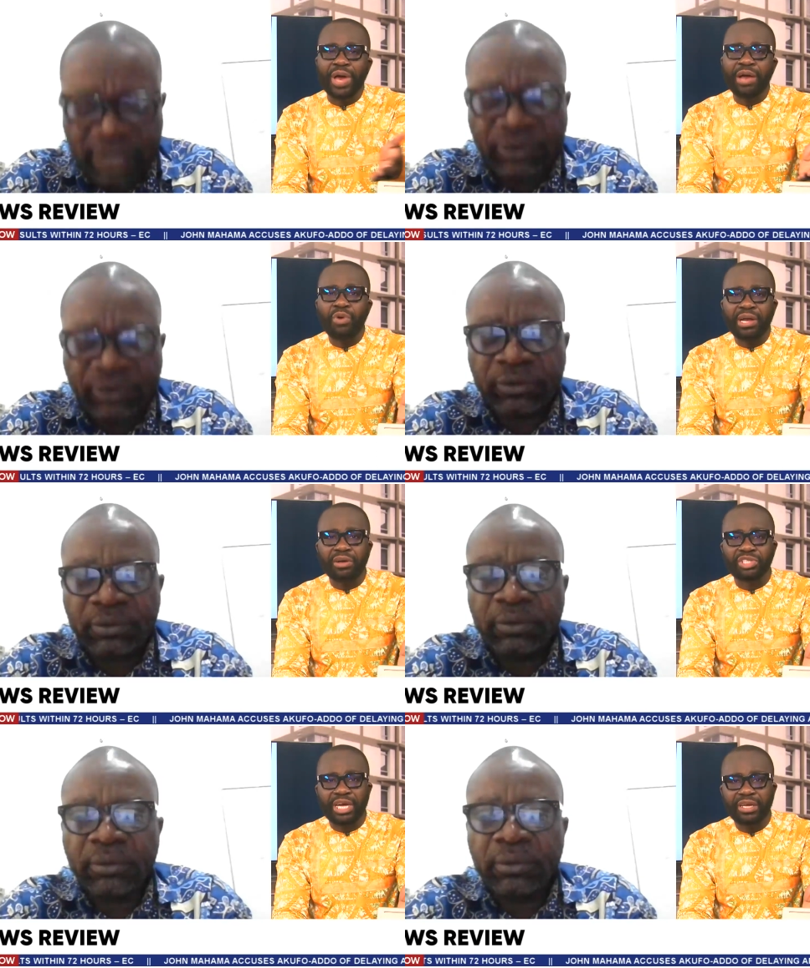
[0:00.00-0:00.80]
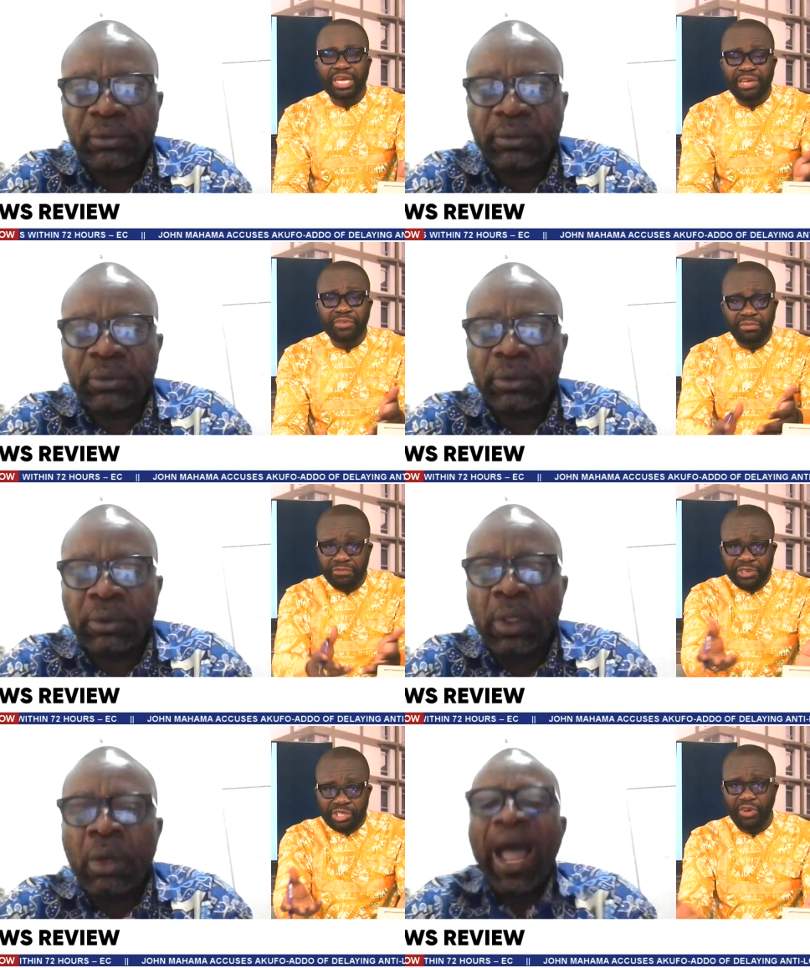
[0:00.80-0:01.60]
Speaker 1: aquaculture,
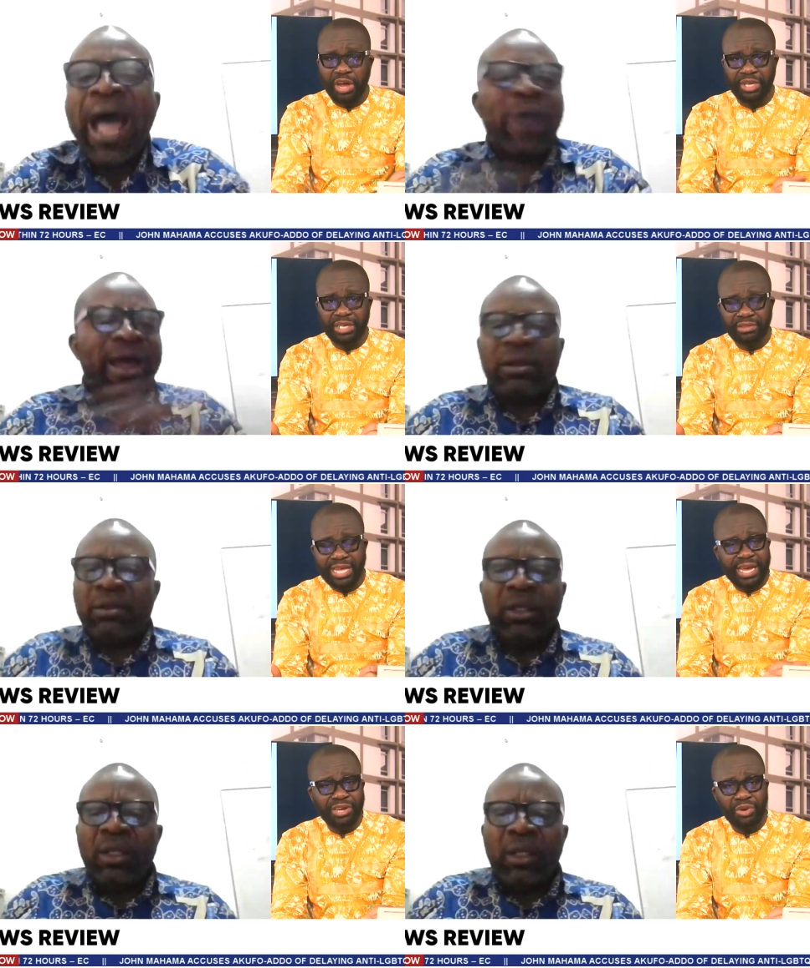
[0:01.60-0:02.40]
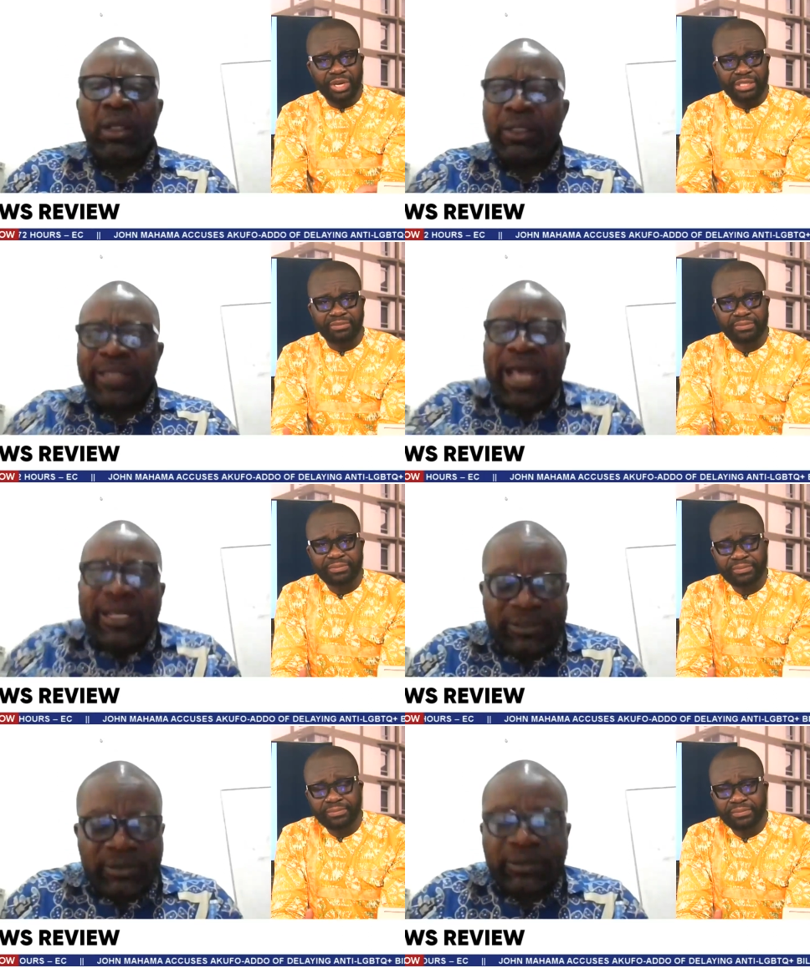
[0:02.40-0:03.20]
even fish farming. They
Speaker 2: can do it.
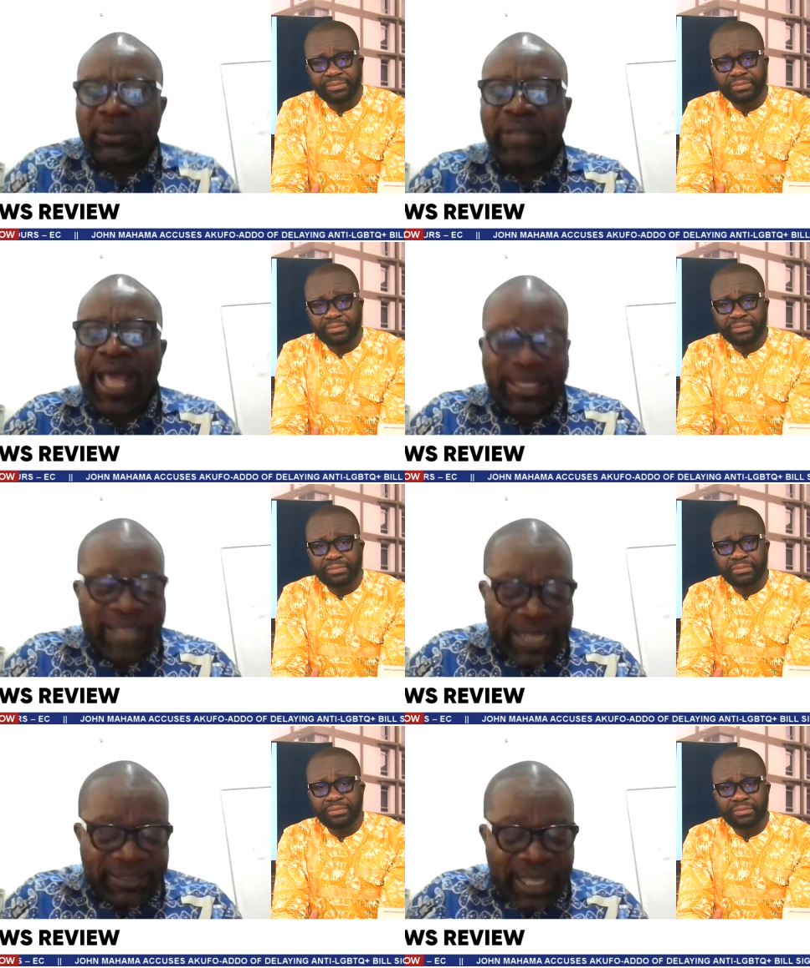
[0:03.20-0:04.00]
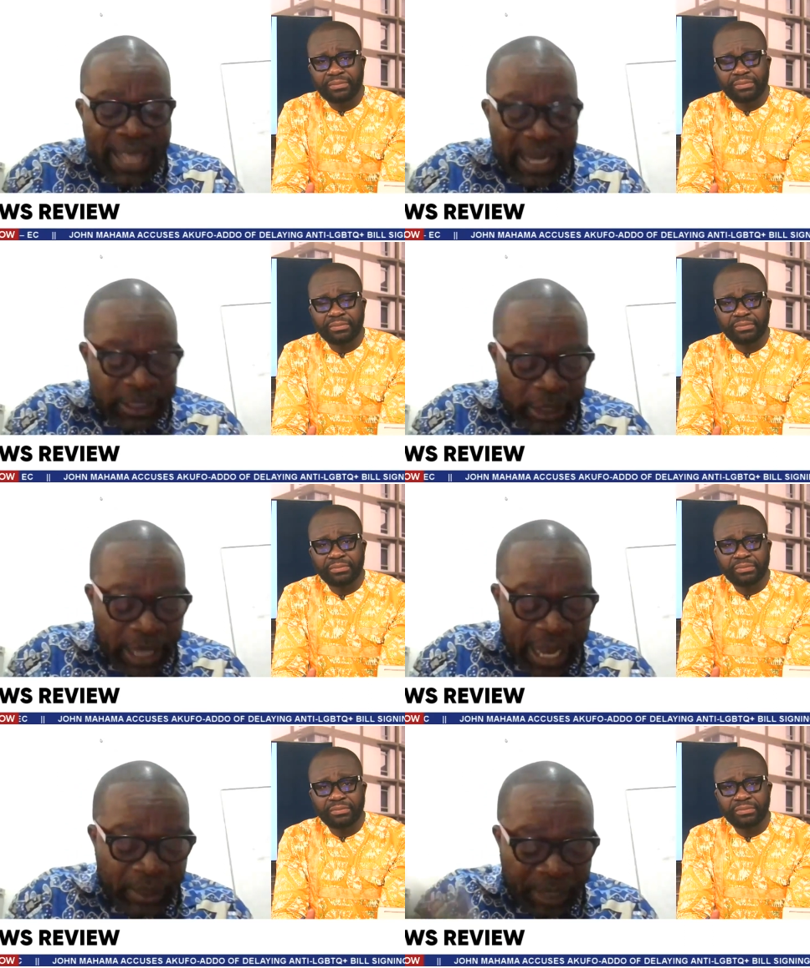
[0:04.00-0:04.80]
Yes. I, I said that
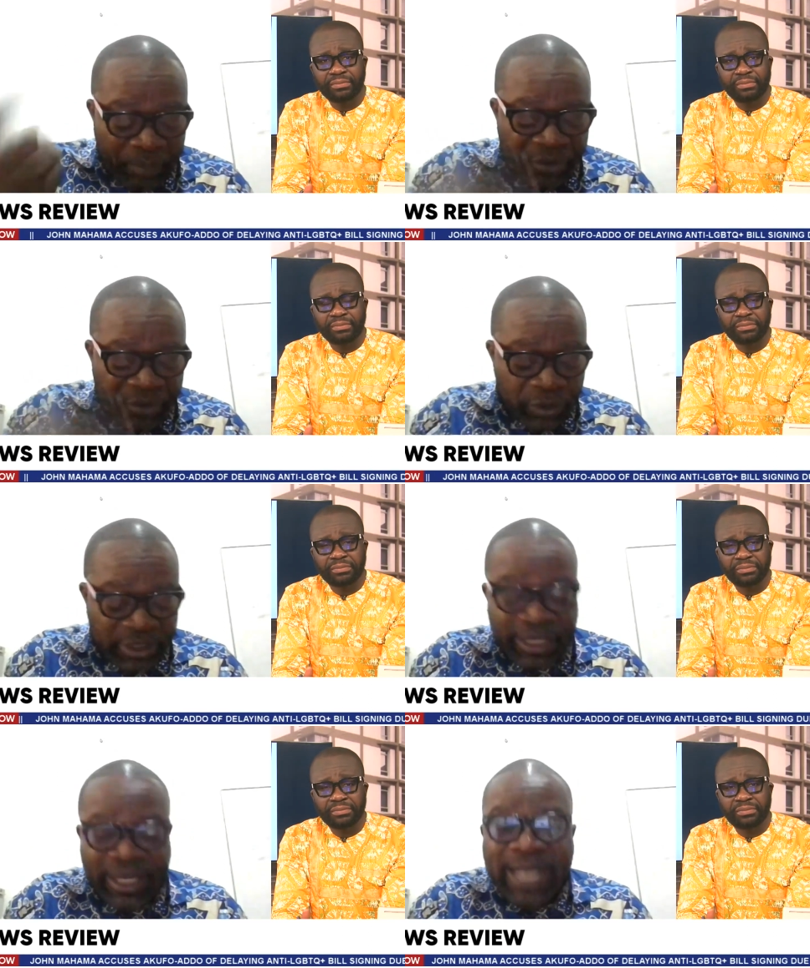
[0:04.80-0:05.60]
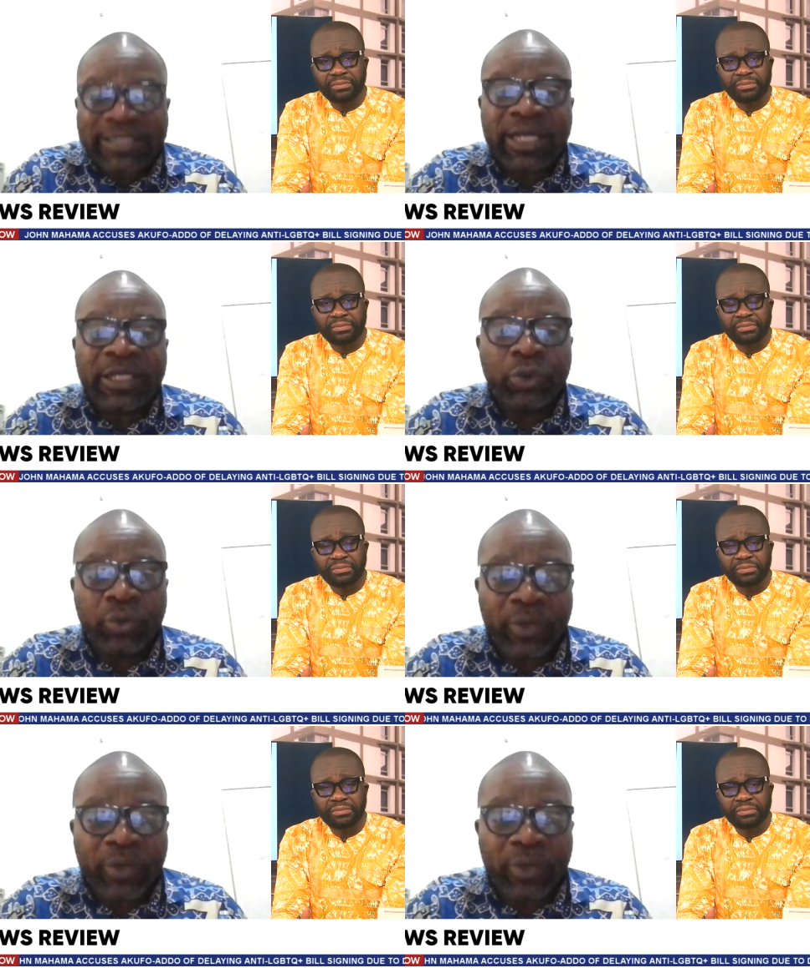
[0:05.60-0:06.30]
uh, previously. I said you can